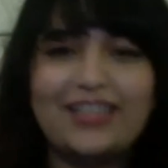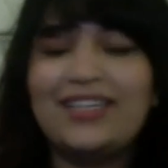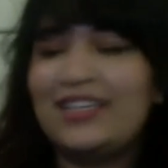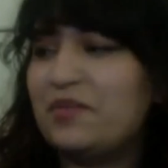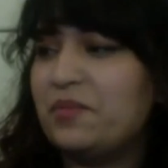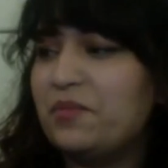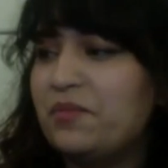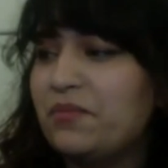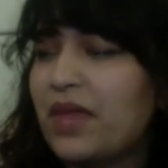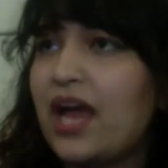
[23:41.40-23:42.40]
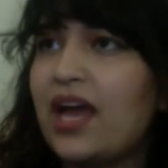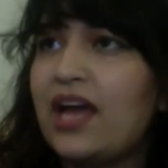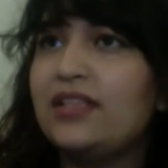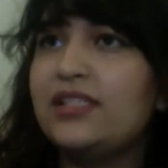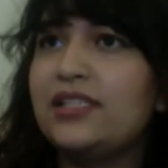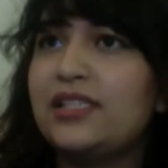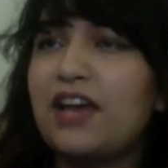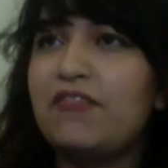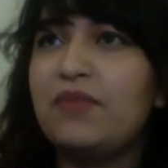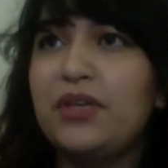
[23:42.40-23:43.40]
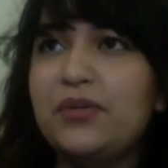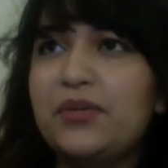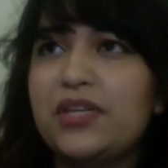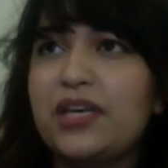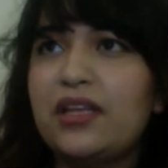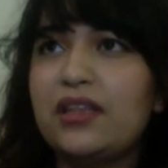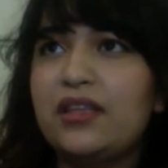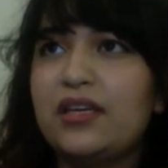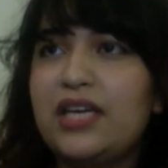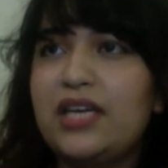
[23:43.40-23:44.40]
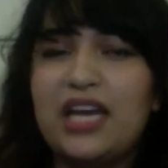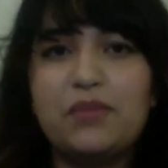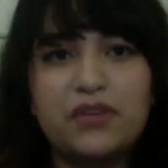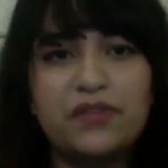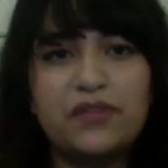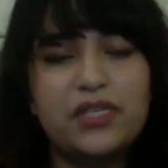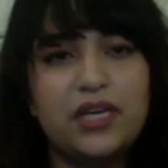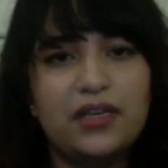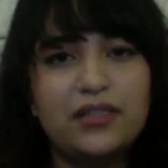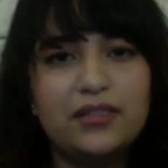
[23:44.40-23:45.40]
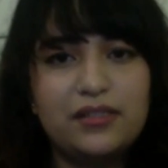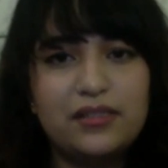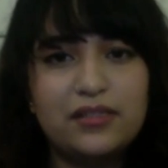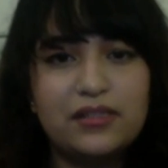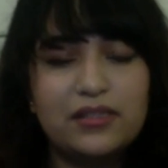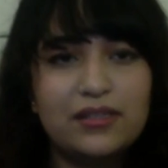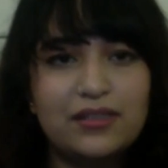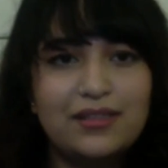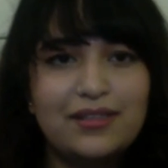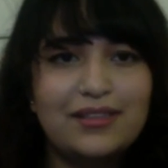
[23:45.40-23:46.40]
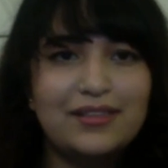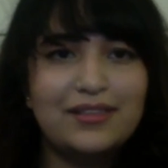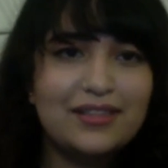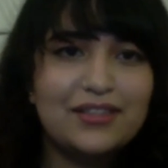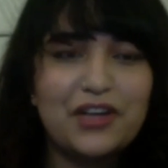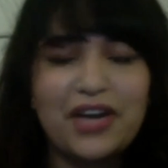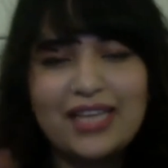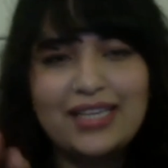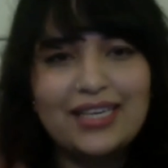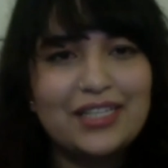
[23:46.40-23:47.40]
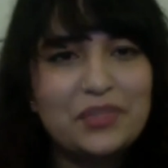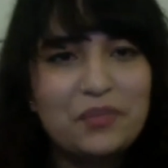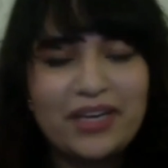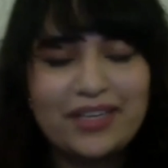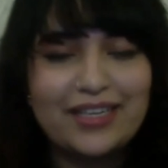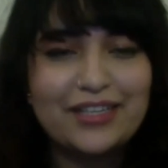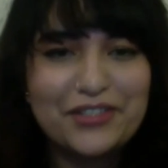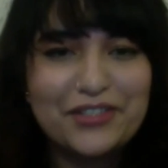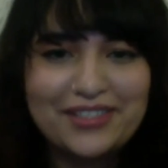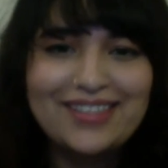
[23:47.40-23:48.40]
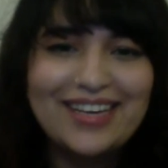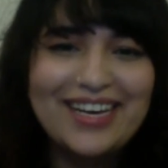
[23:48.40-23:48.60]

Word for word: Um, it's, I've been using the names of the tiles so I think it's my connection.